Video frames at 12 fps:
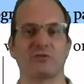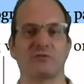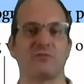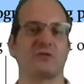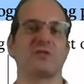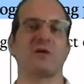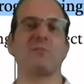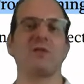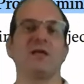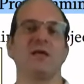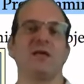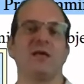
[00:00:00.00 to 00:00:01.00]
For example,
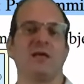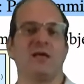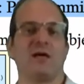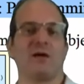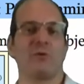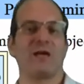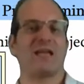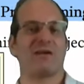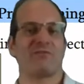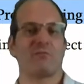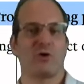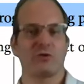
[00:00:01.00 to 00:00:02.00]
we can have a
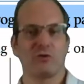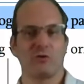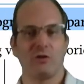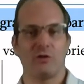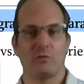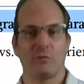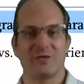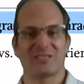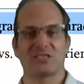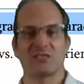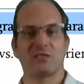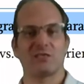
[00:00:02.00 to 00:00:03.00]
module
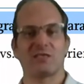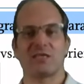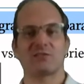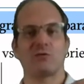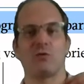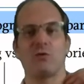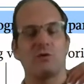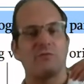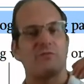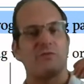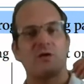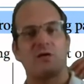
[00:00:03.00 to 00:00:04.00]
which does all of
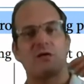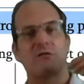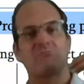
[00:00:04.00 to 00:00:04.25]
the